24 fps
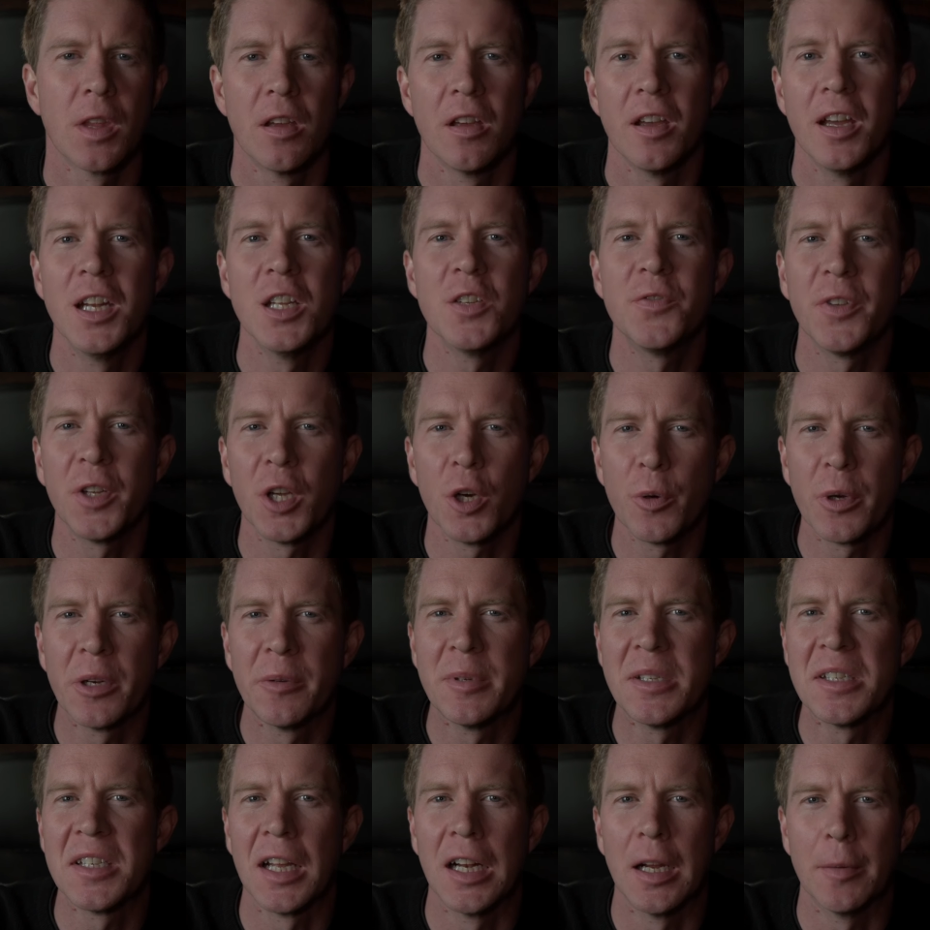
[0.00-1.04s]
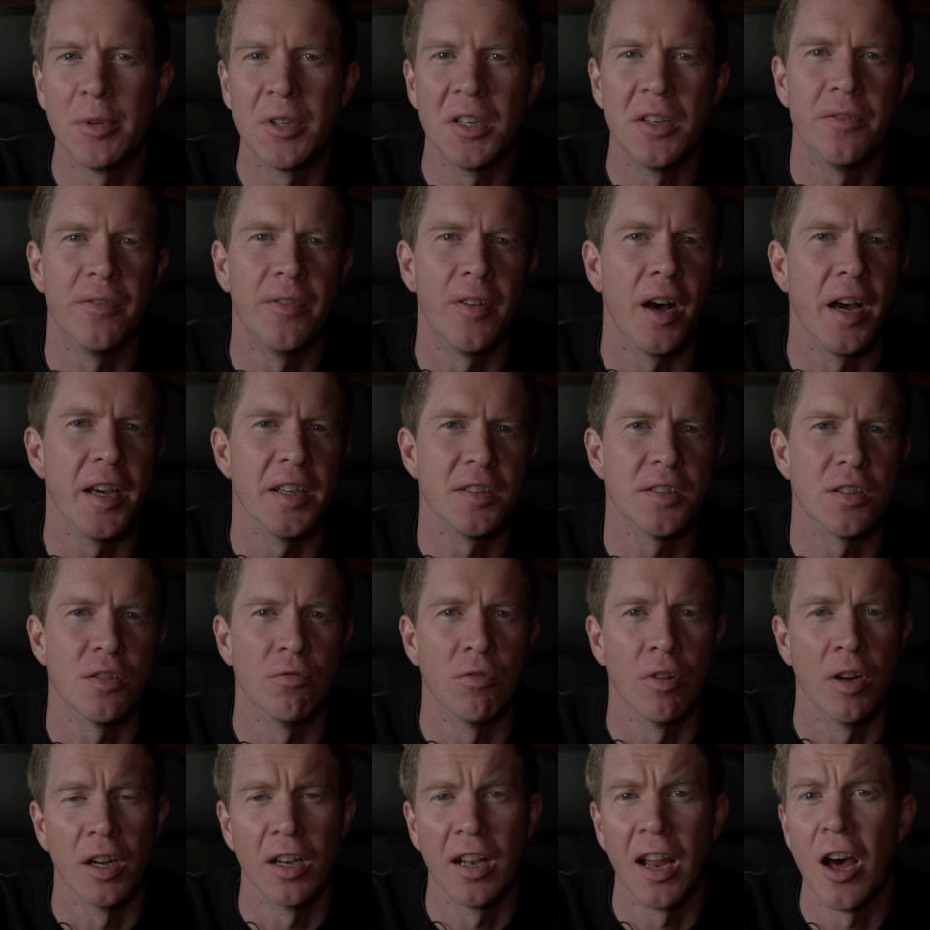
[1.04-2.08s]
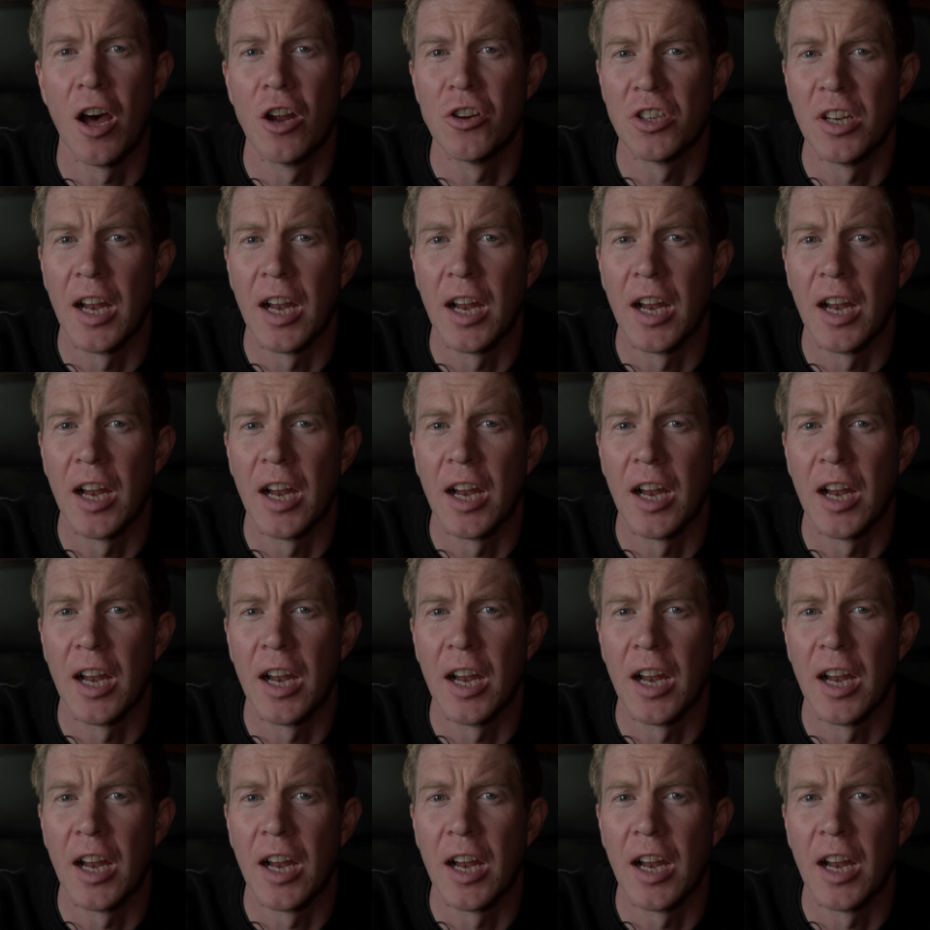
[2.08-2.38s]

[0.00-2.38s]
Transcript: In this video, we're going to be setting up a device to run large